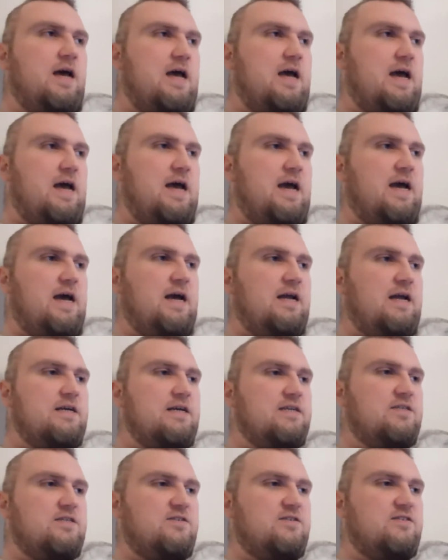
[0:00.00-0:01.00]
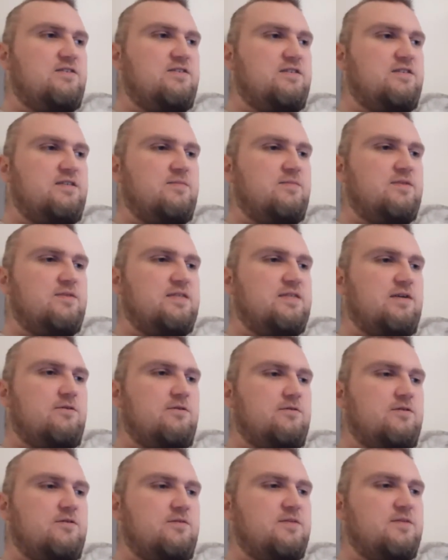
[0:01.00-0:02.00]
And it just seems that
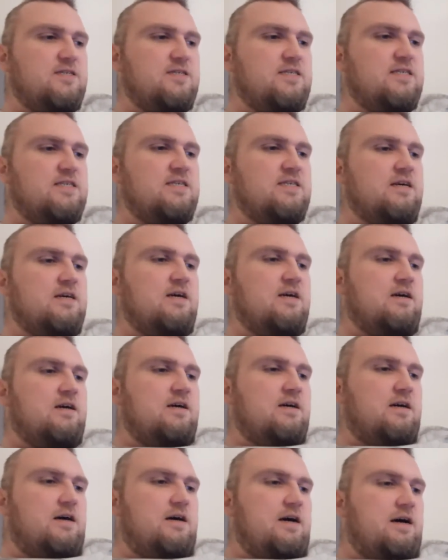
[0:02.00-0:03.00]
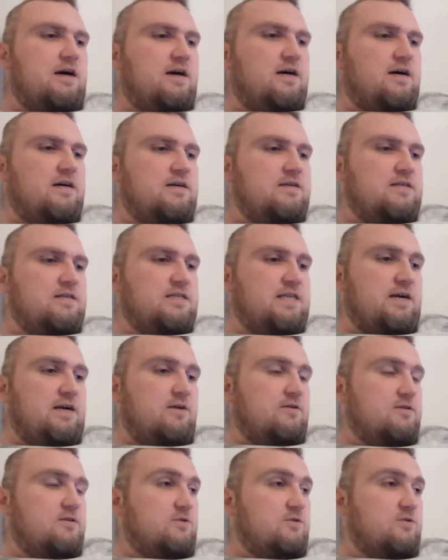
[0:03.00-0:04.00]
ultimately, uh,
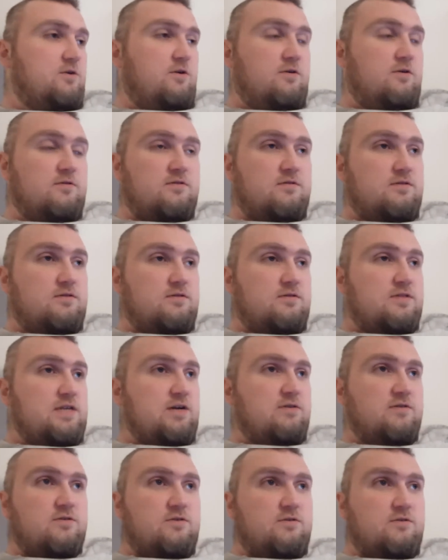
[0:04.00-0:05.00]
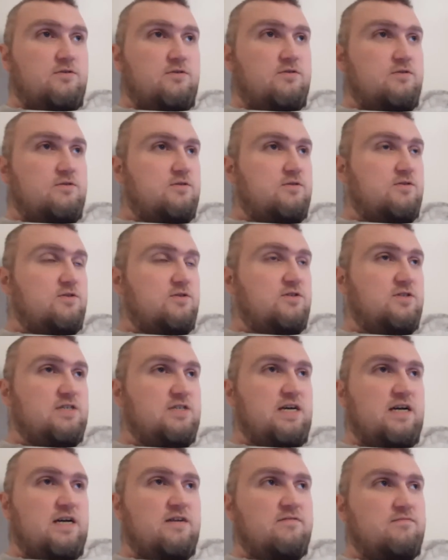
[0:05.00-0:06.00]
Tara's are all Tara's alters are just
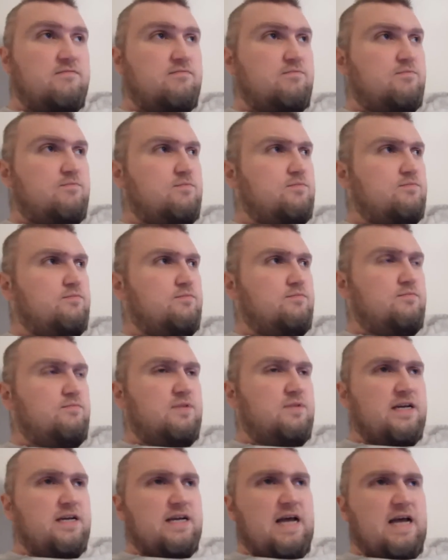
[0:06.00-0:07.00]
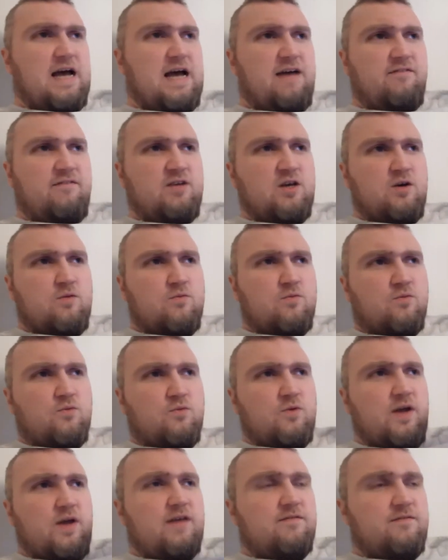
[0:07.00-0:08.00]
kind of like having a
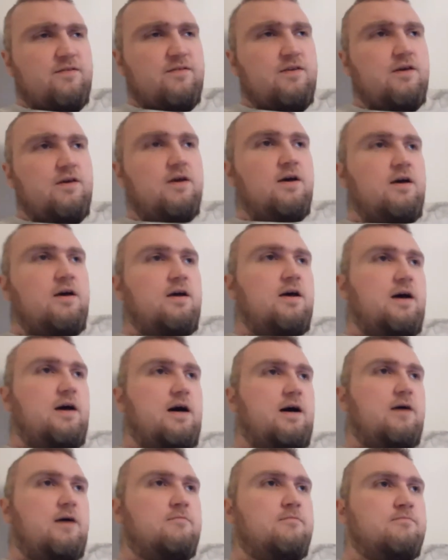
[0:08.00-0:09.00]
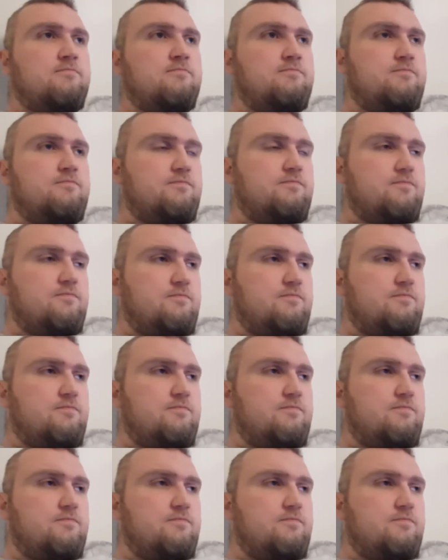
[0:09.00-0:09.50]
rift, um,